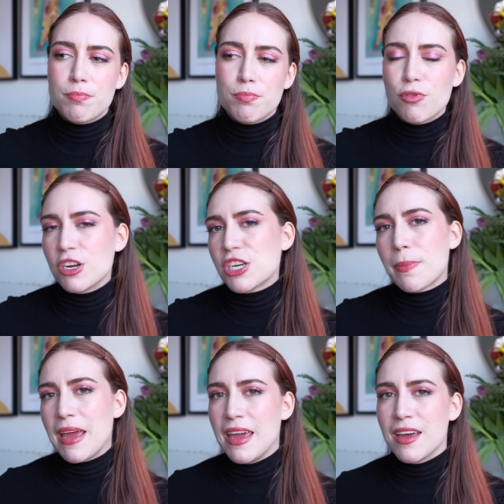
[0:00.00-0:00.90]
Project
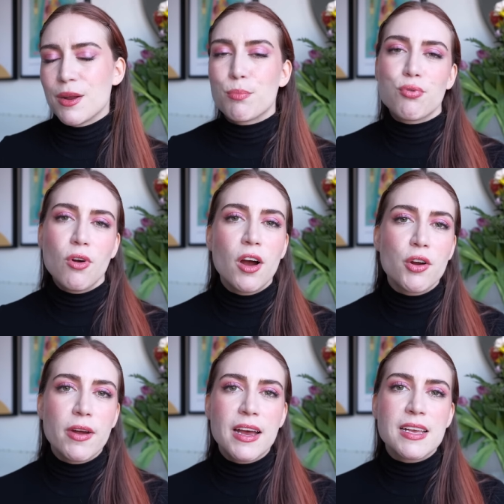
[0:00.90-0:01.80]
Pan
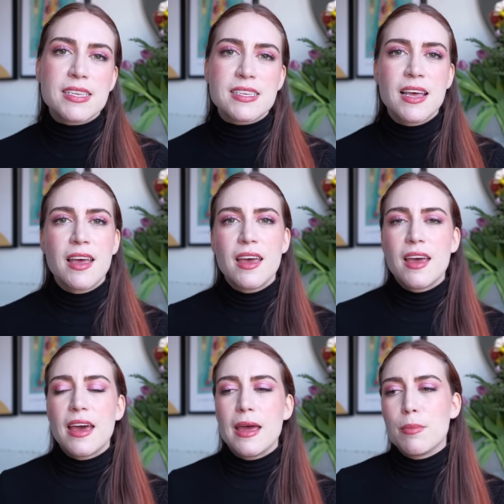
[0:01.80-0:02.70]
progress
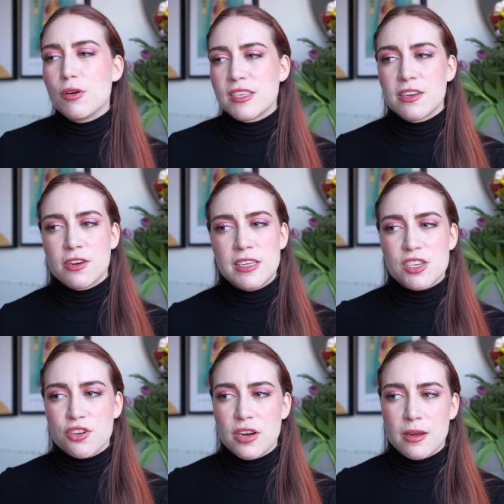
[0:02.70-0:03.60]
and posting it on
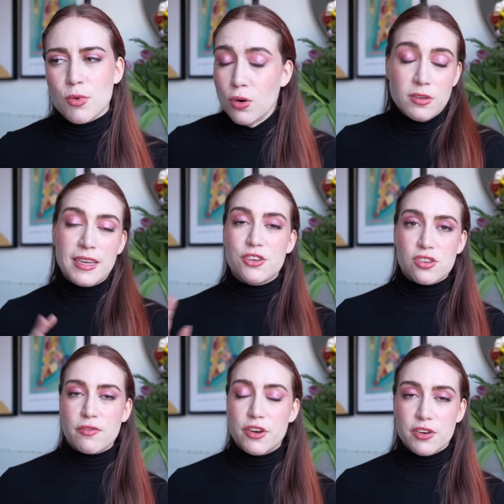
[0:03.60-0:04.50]
Instagram or like
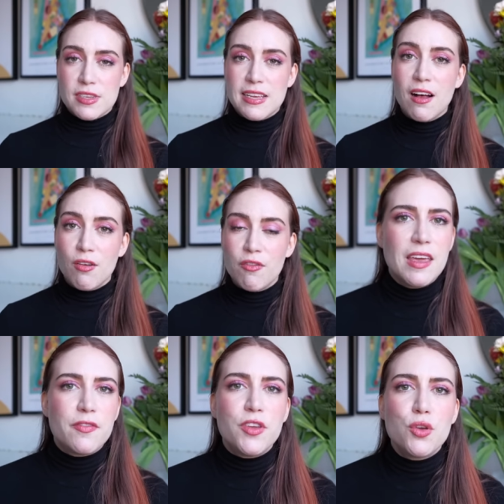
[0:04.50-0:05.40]
just for yourself,
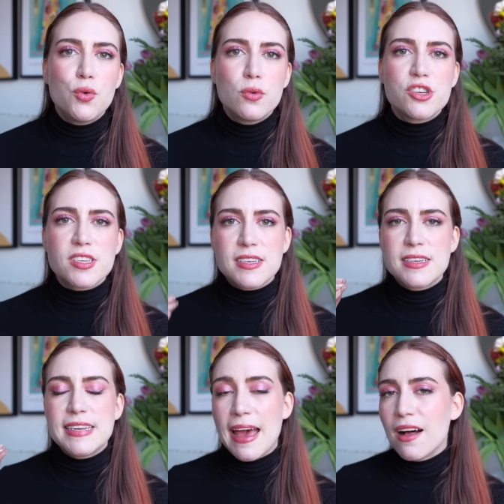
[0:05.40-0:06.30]
if you just
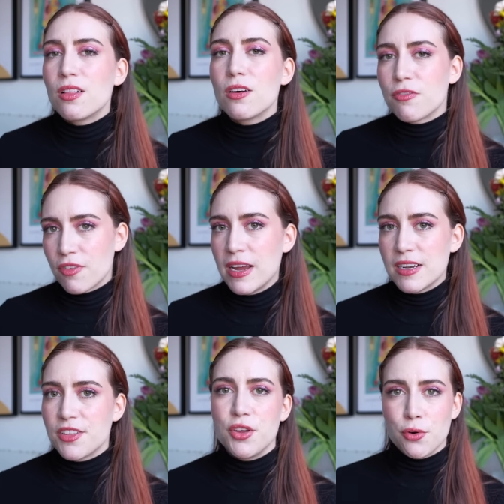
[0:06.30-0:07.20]
tell a friend
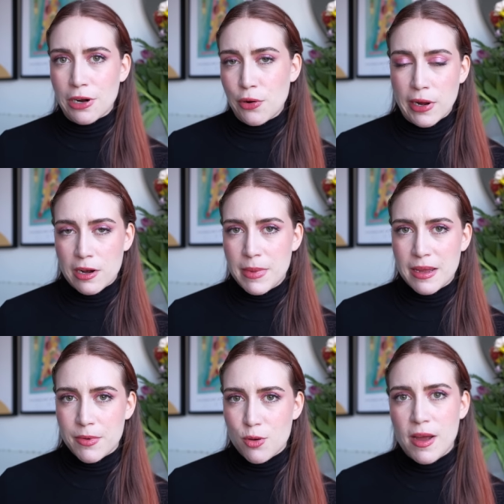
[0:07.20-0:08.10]
that you are going on a
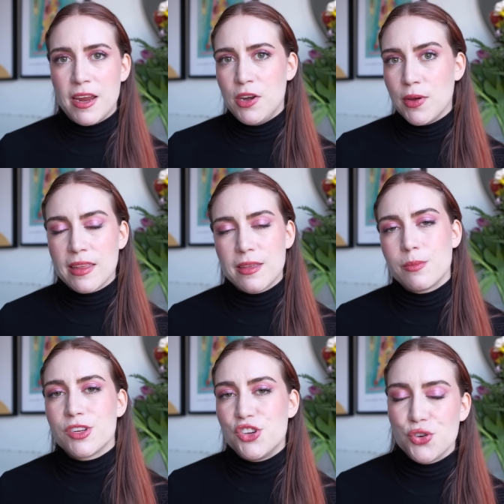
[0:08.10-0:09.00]
makeup no buy and you get them
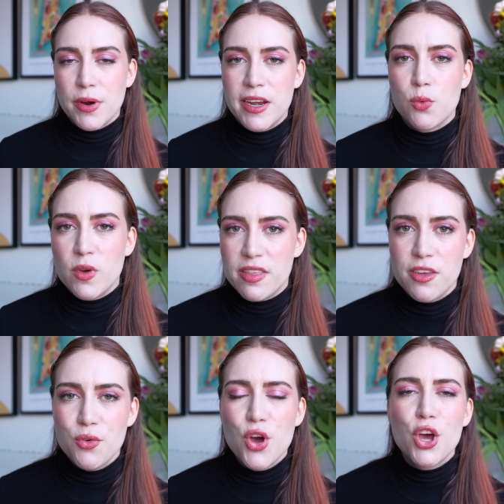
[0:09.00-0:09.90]
to join with
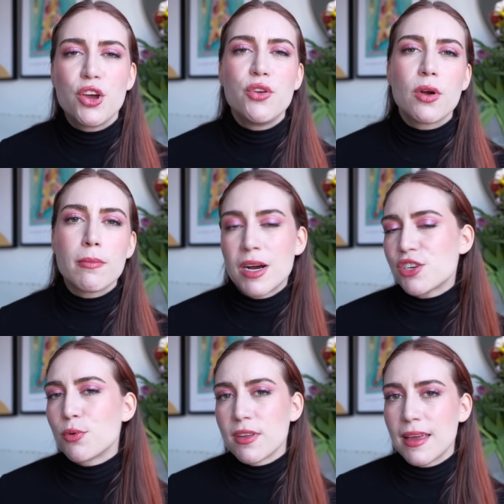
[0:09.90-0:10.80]
you, you are
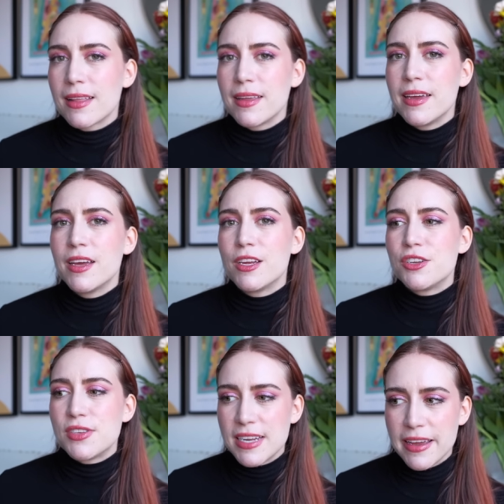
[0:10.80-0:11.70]
much more likely to stay